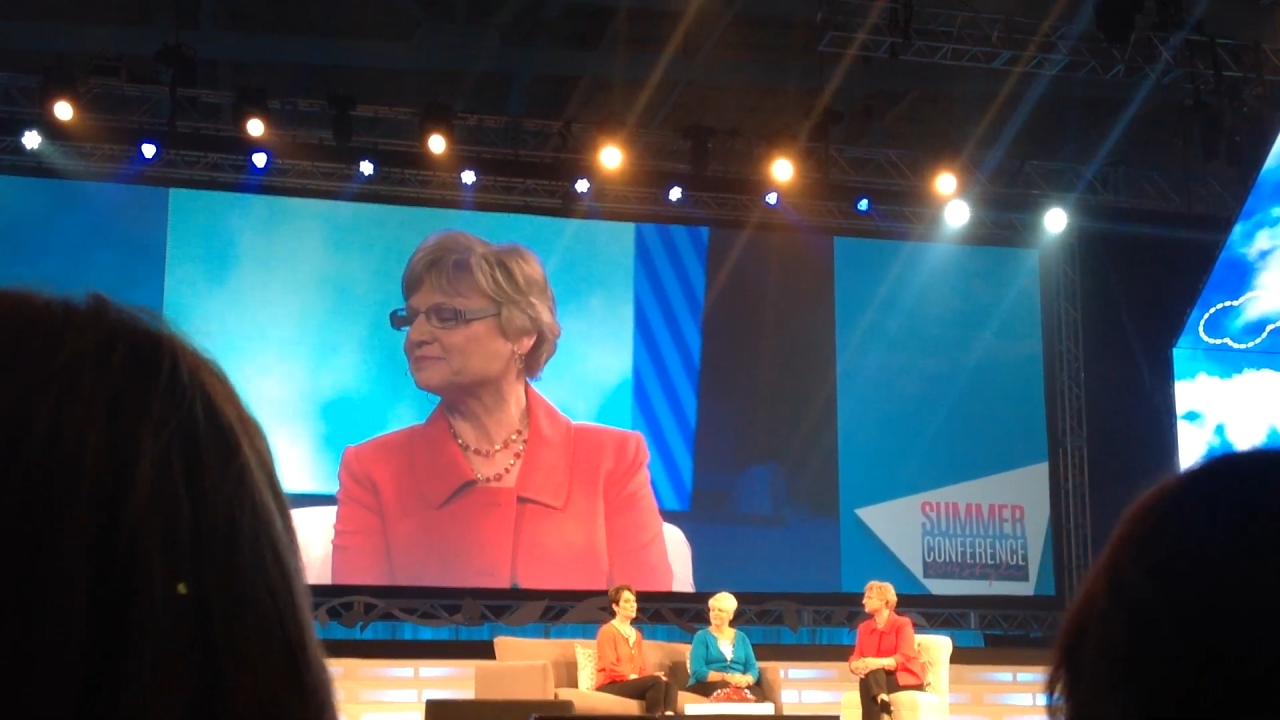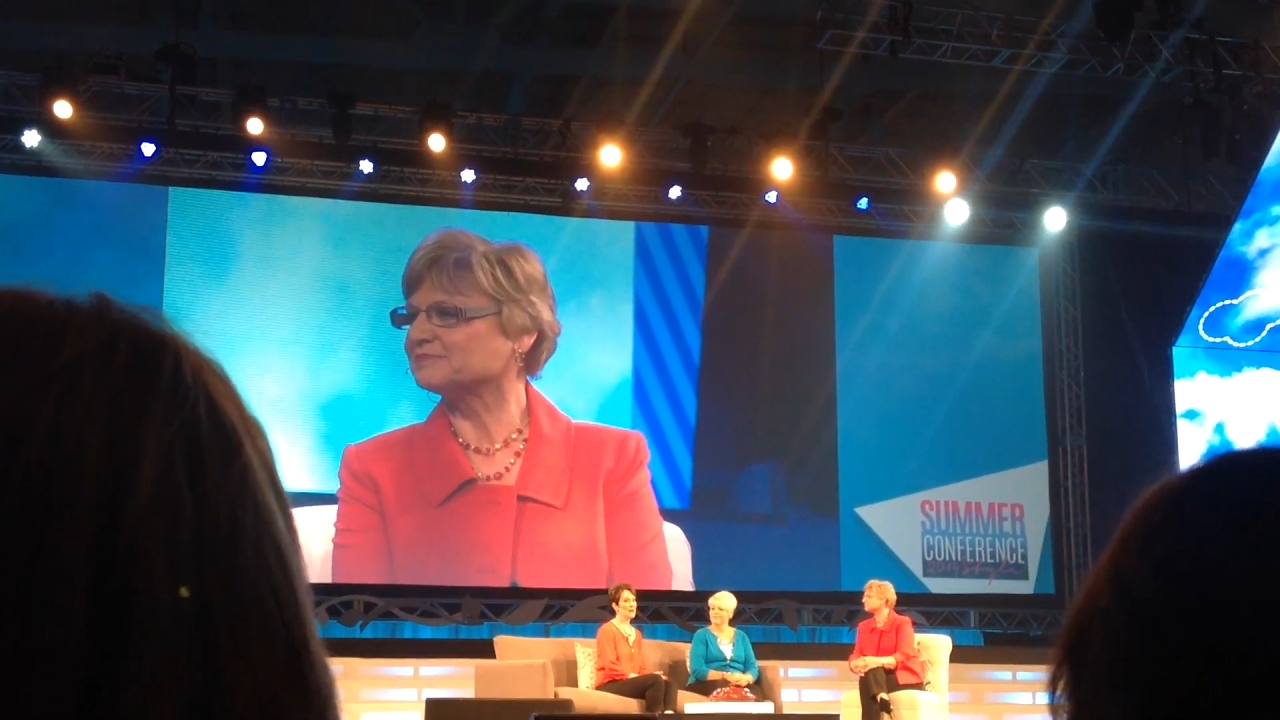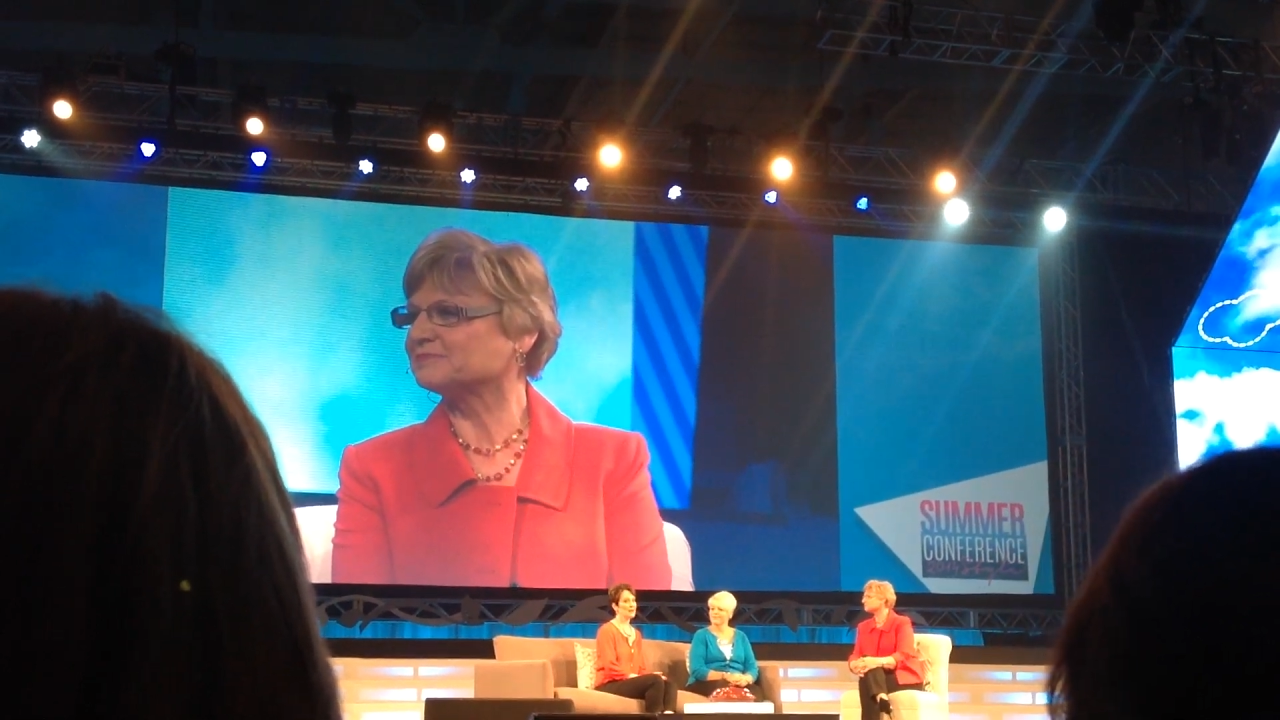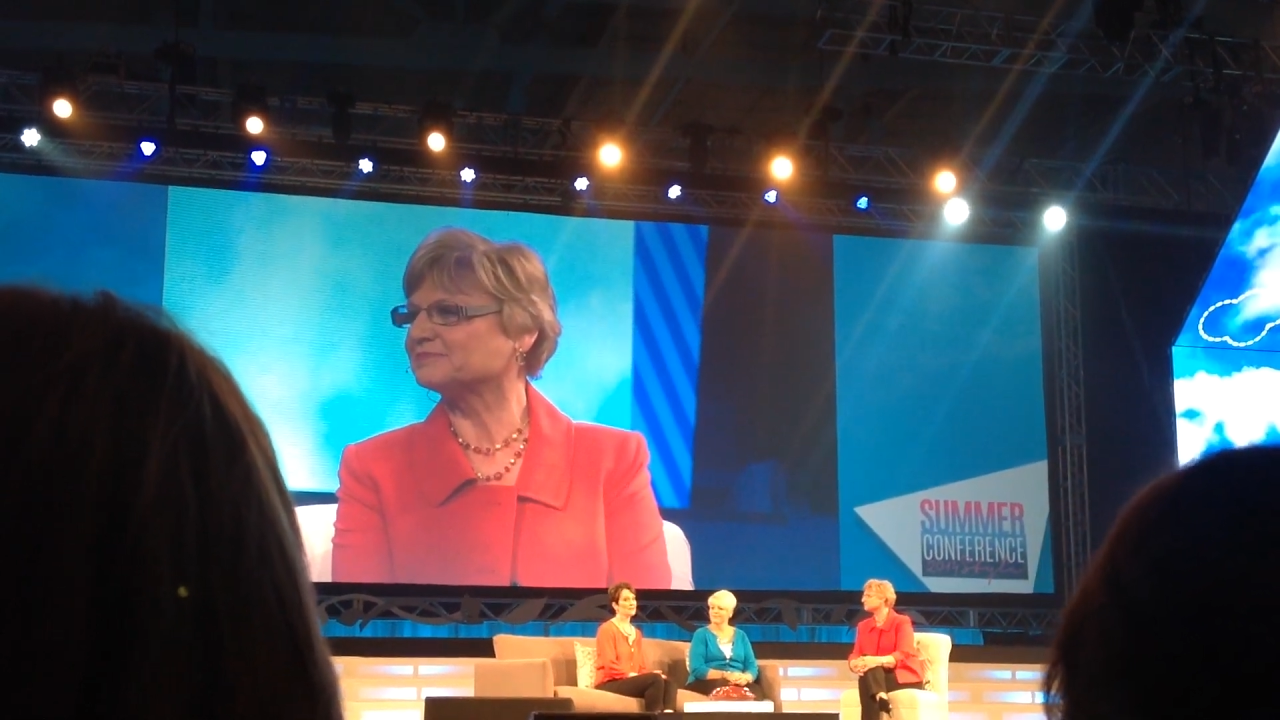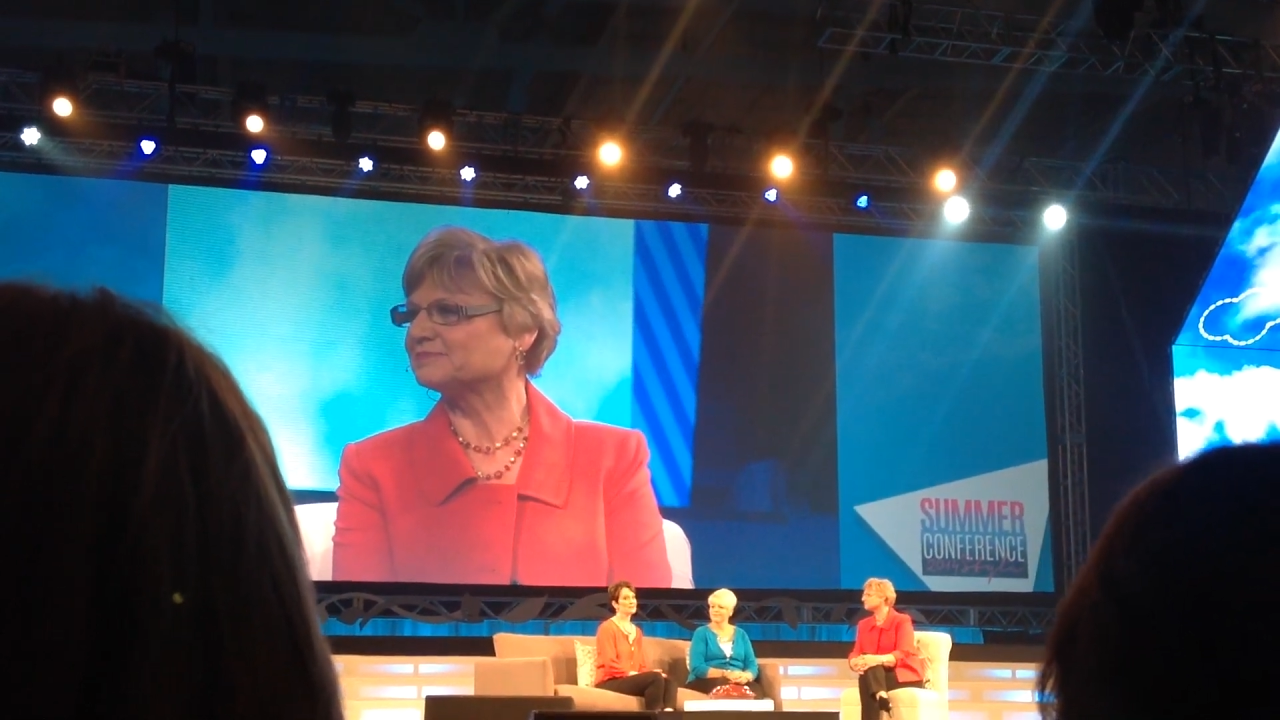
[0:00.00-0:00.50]

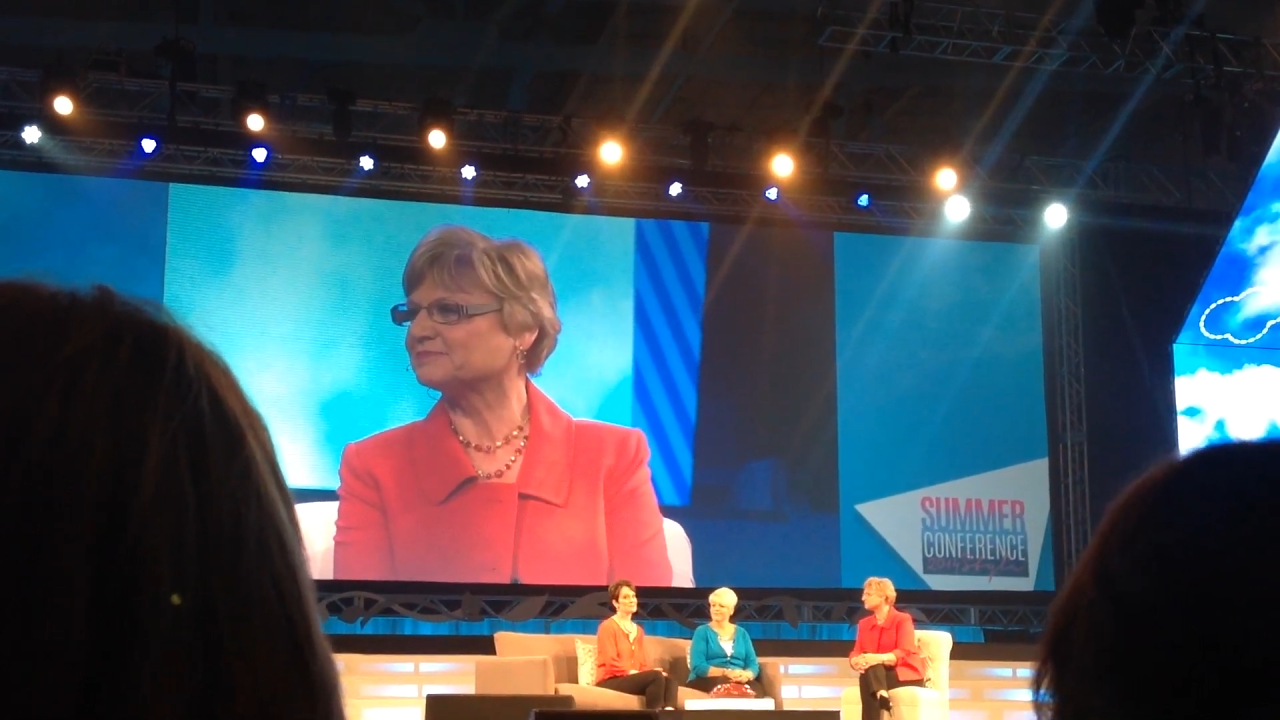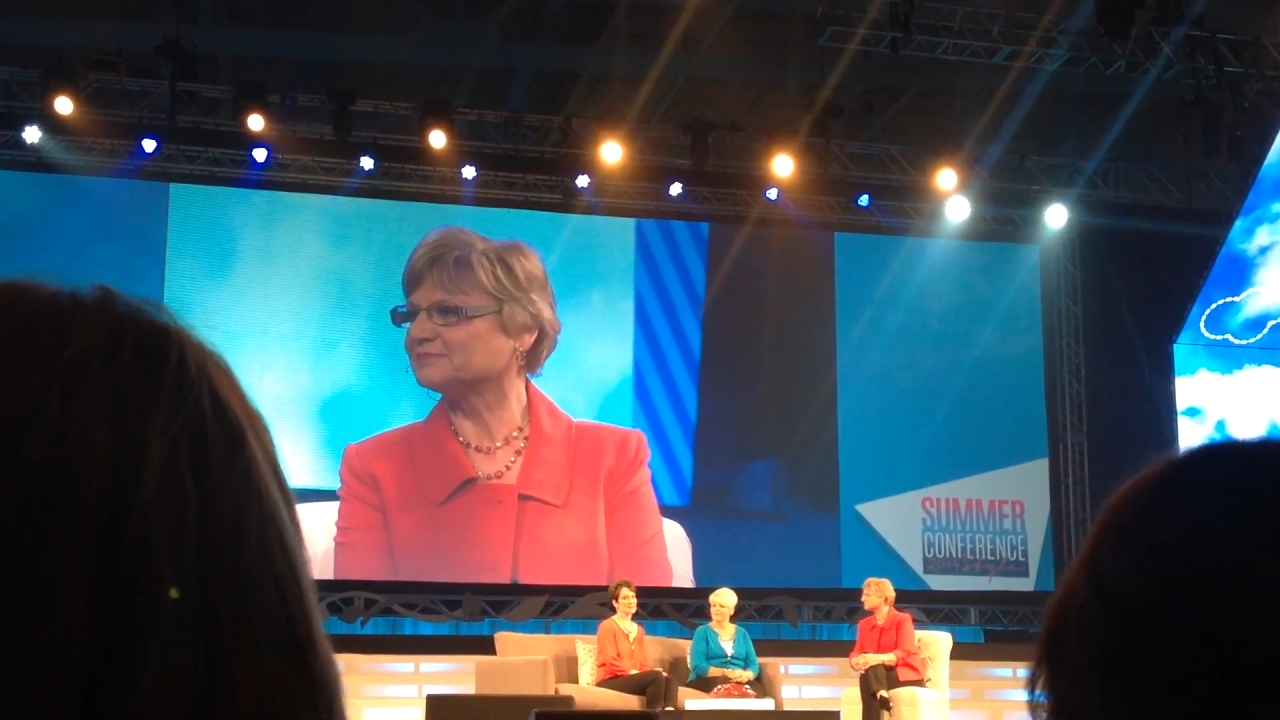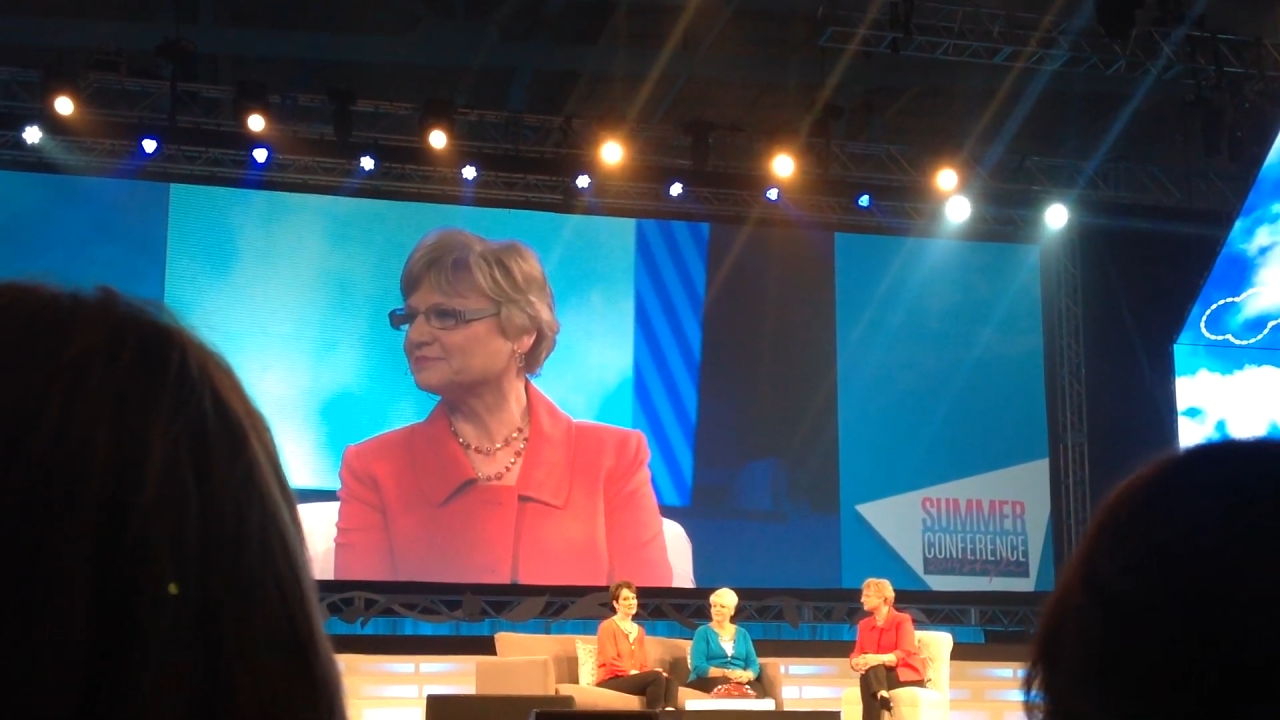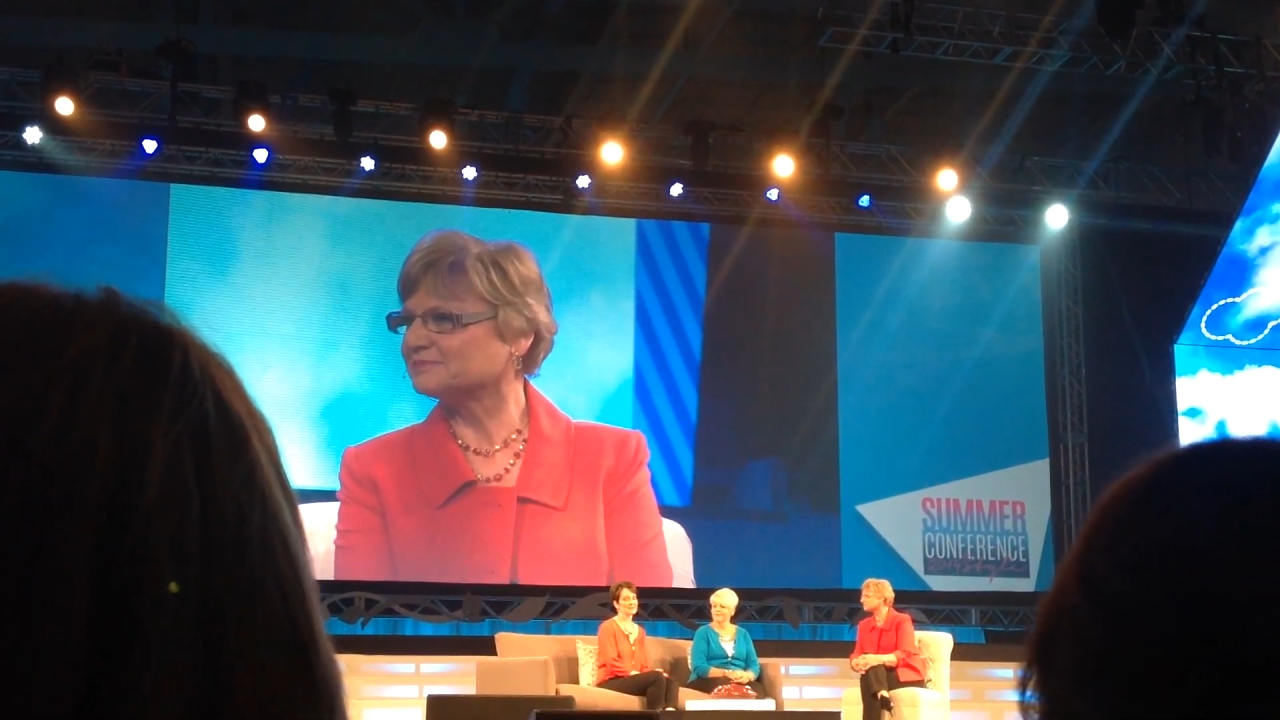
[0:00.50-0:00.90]
Well, at the